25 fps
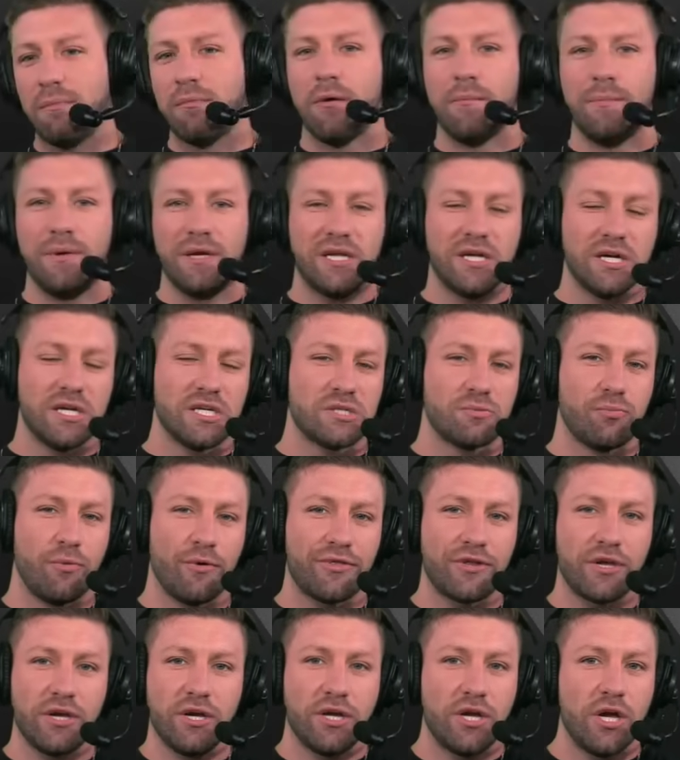him because
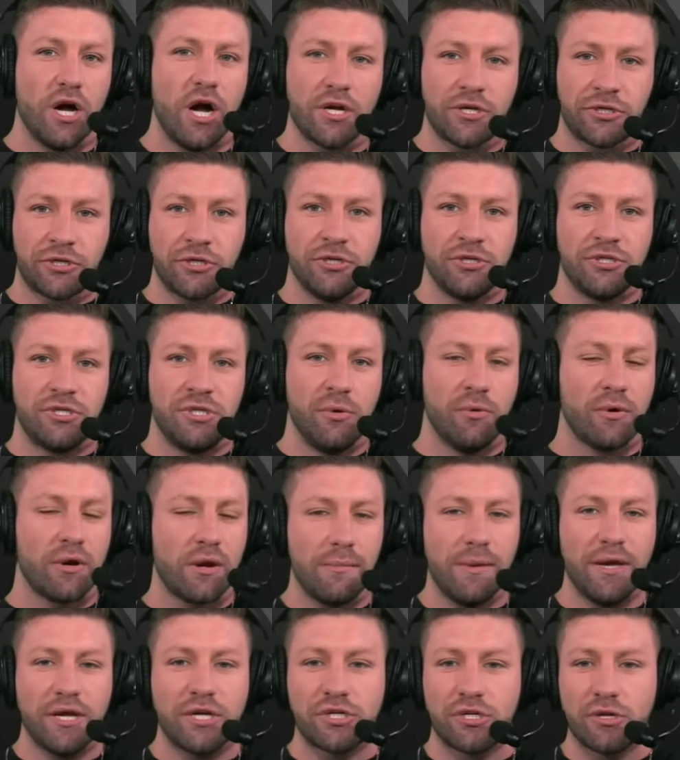with concussions, you want to
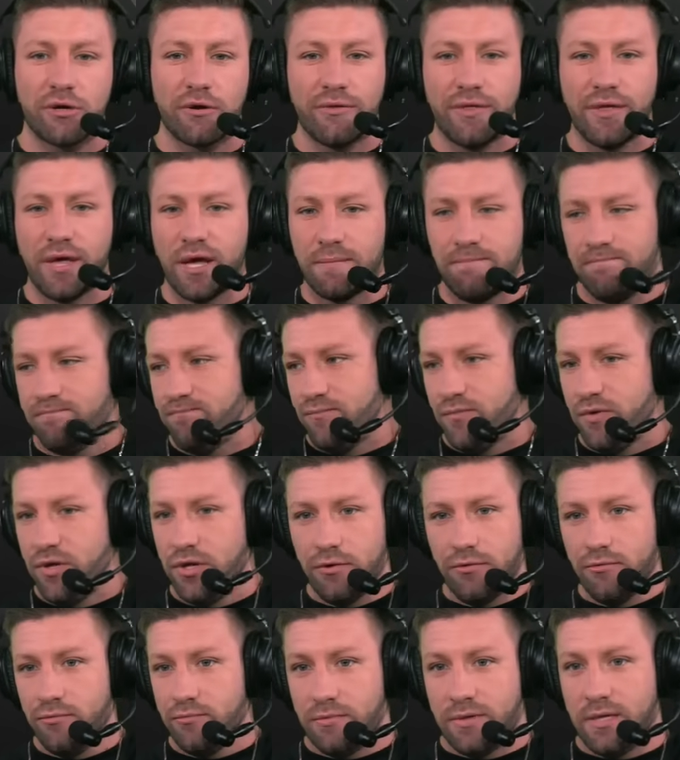make sure that
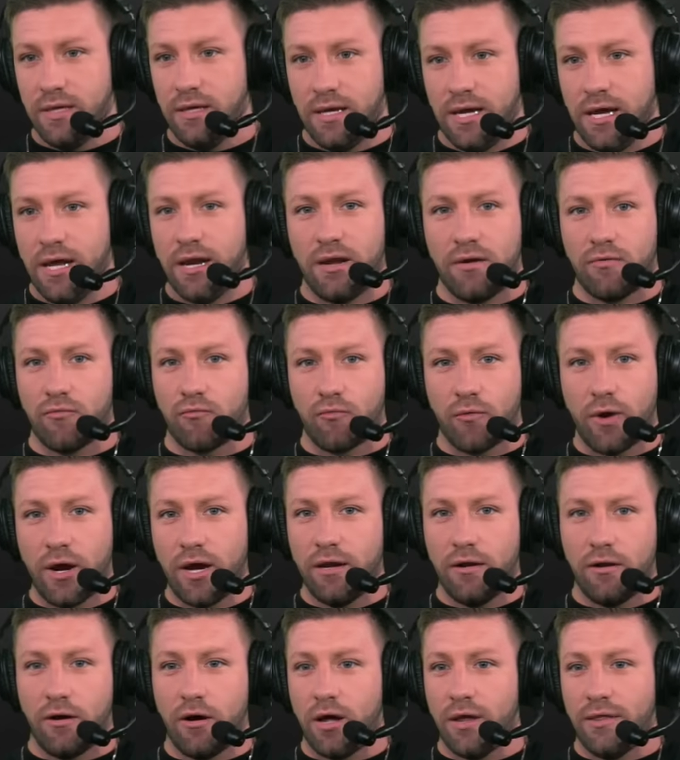you hit it
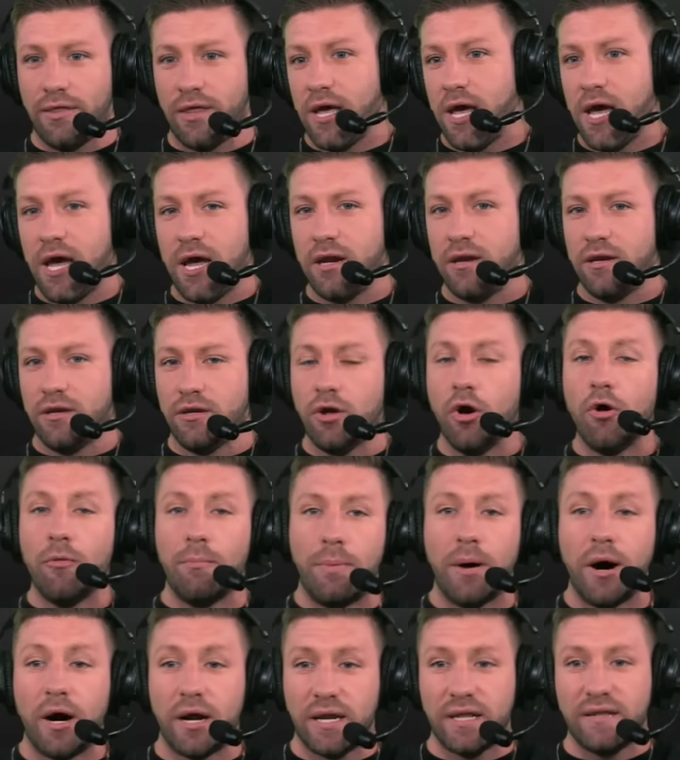right on the head, and no
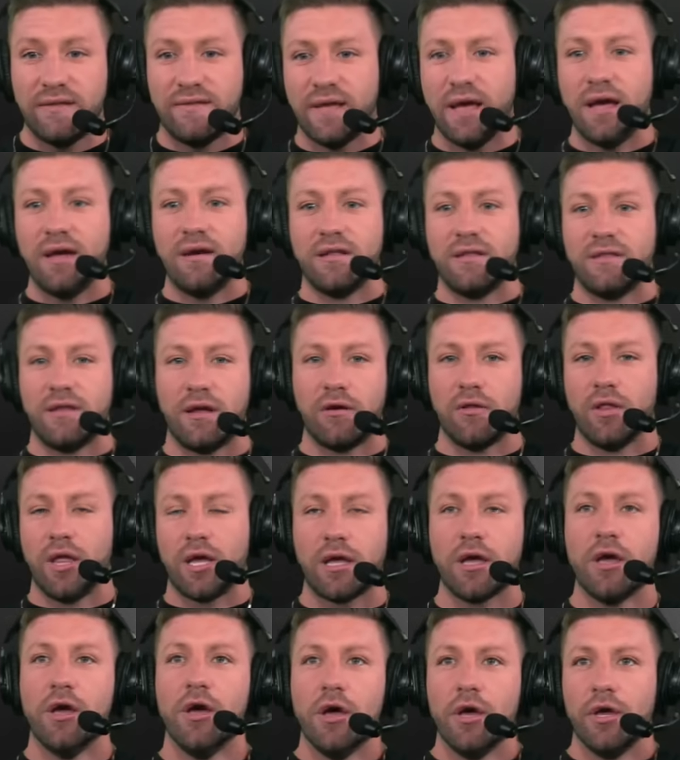pun intended there.
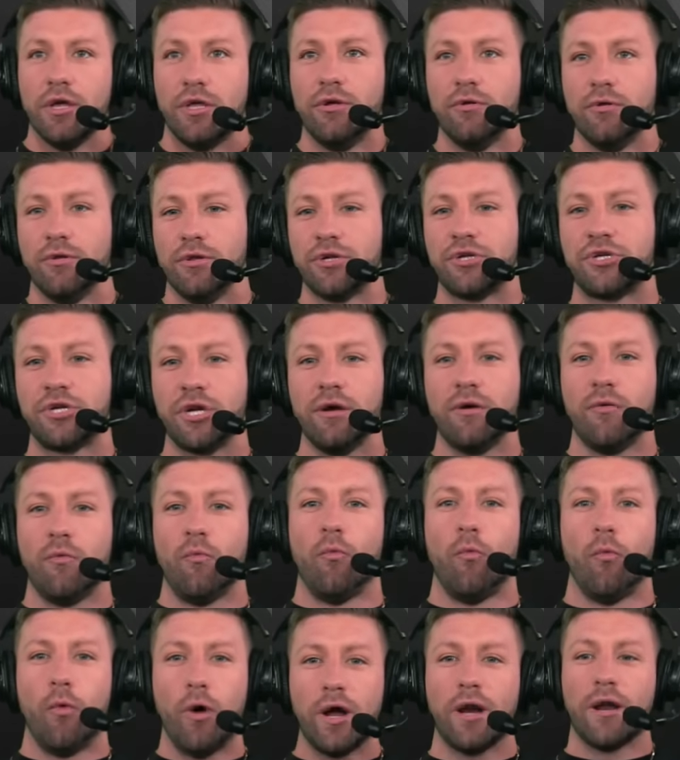Like, you legit
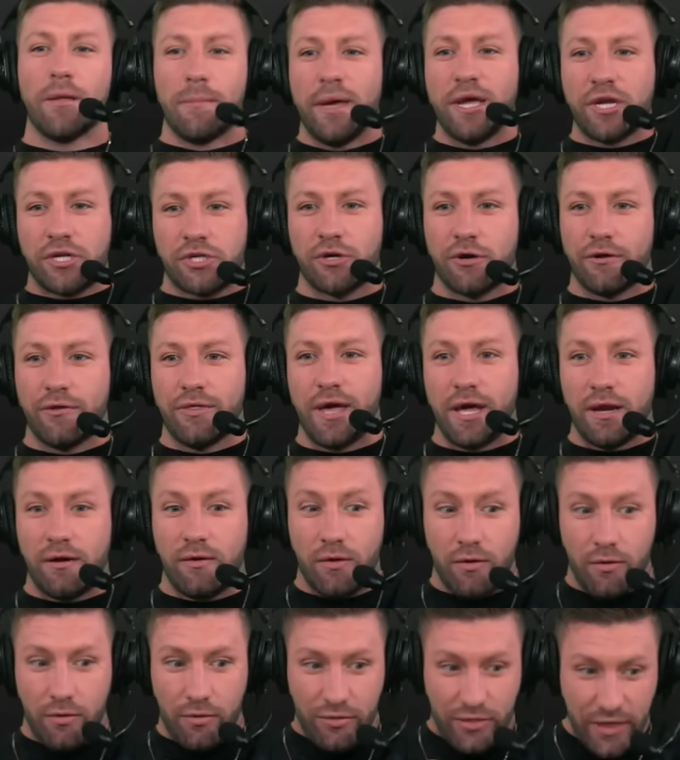want to make sure that
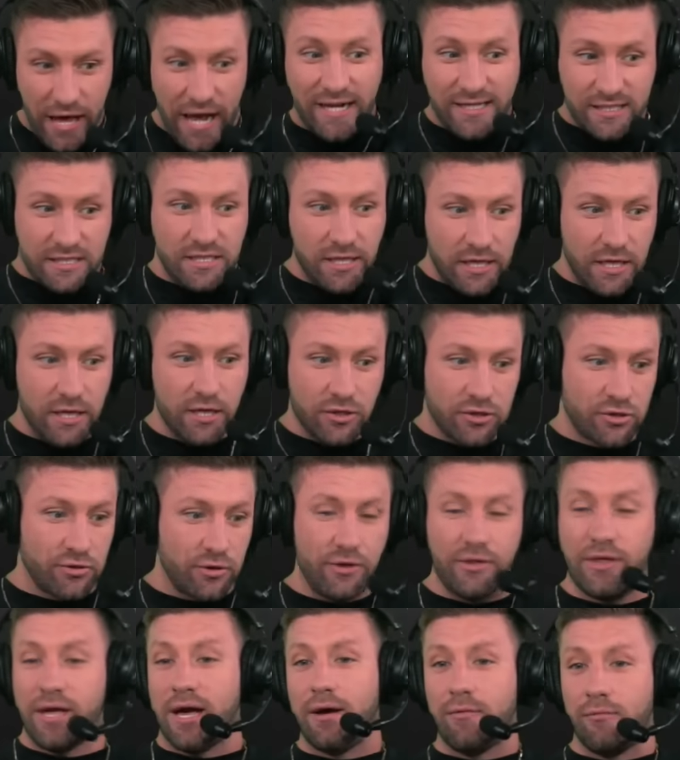that's the
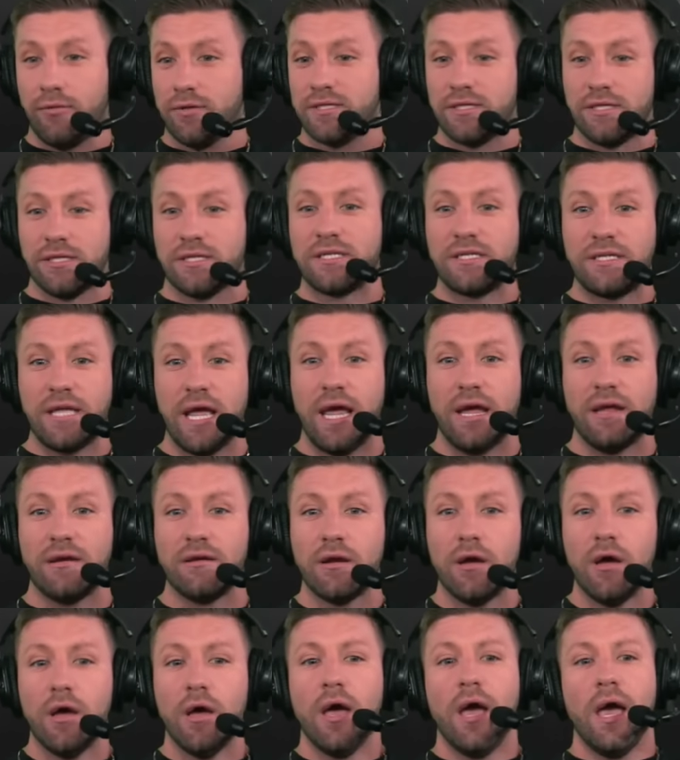injury that was sustained.
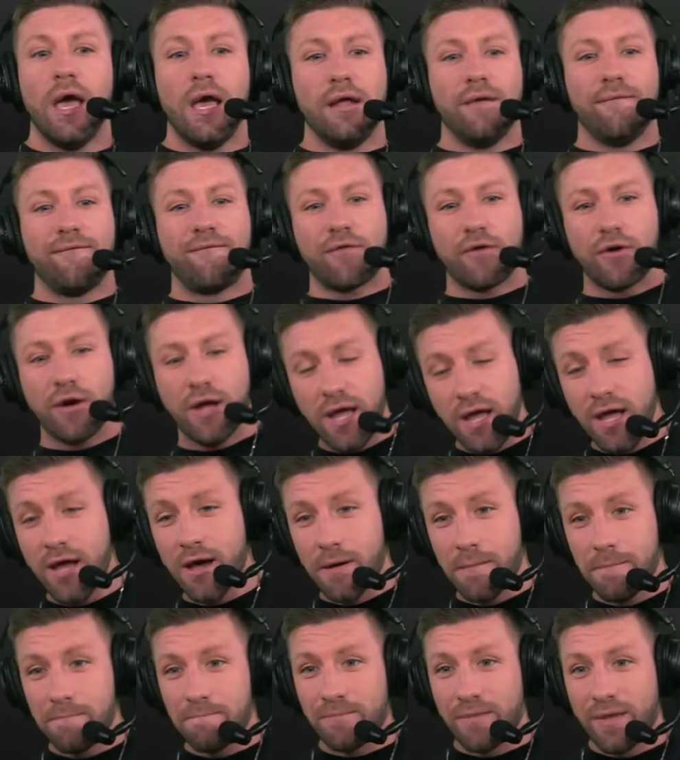And for
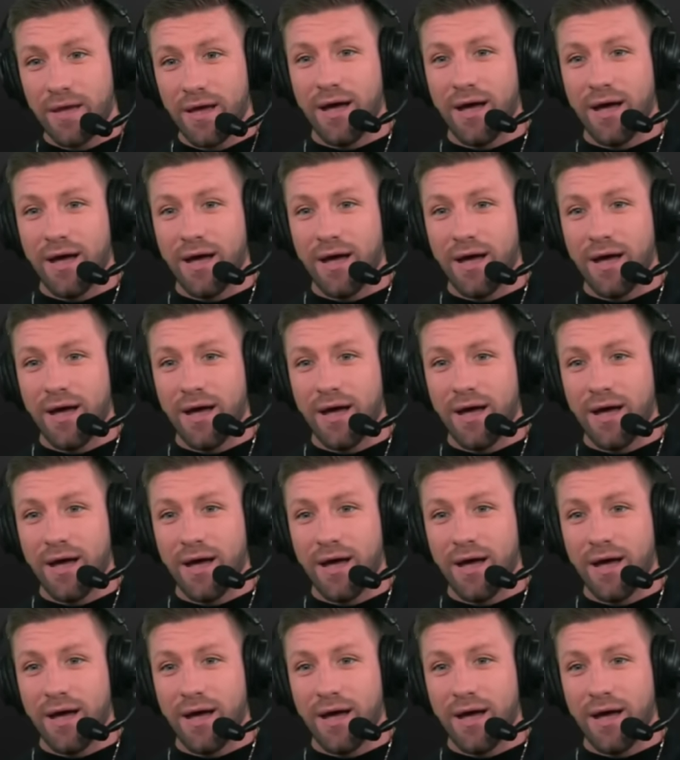him,